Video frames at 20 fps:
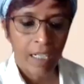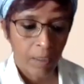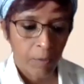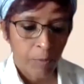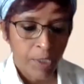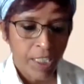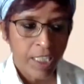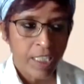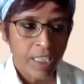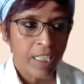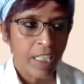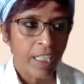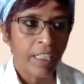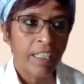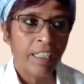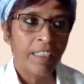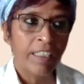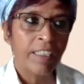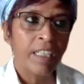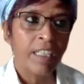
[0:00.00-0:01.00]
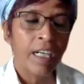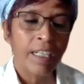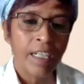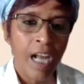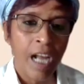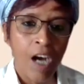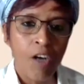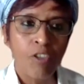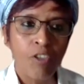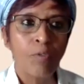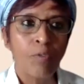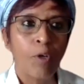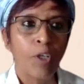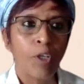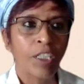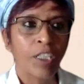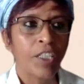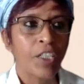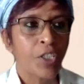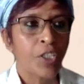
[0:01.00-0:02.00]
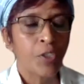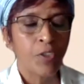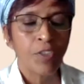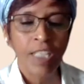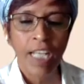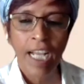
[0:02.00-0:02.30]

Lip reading: which is circling around water issues.